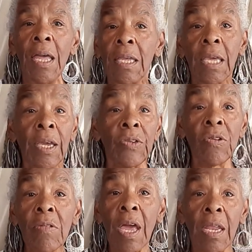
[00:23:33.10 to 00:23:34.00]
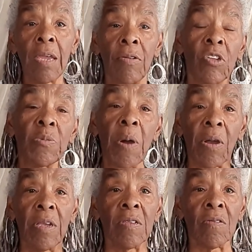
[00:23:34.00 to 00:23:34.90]
Can't do that here in this
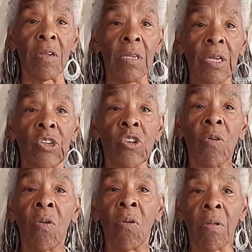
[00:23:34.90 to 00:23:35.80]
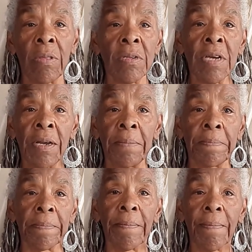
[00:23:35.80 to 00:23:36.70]
park. He's on a leash all the time.
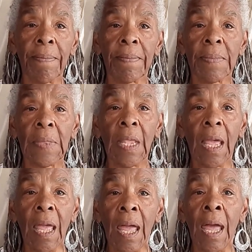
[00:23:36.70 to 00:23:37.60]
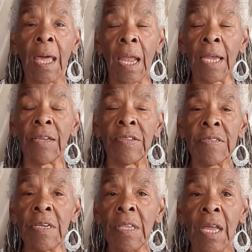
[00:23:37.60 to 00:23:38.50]
And I could
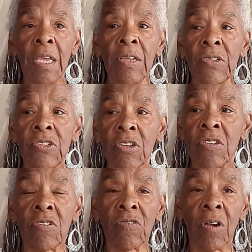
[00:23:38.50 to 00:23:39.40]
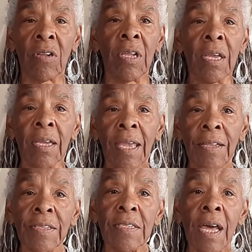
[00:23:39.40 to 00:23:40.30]
see that he's just struggling
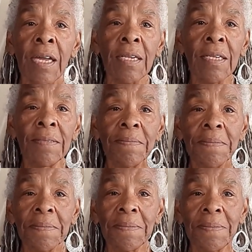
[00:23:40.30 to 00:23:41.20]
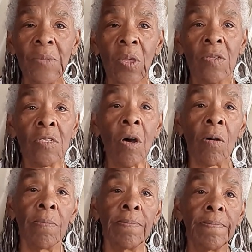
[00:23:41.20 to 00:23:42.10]
against that.
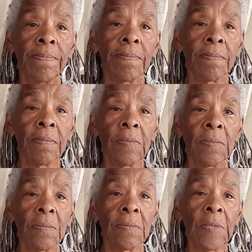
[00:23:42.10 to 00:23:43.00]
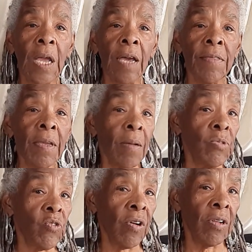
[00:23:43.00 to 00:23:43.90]
So, I think I'm
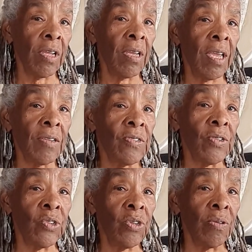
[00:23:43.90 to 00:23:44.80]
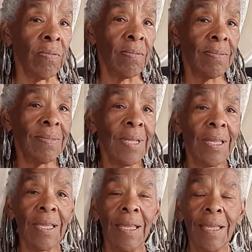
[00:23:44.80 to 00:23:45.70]
struggling against it too.
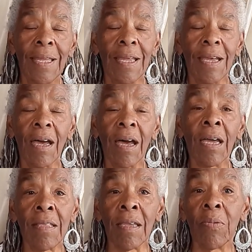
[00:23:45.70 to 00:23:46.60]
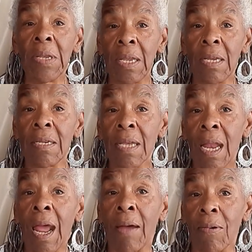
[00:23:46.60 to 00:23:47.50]
I think we need to get
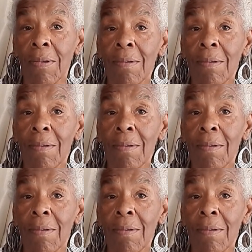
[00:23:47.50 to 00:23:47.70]
out.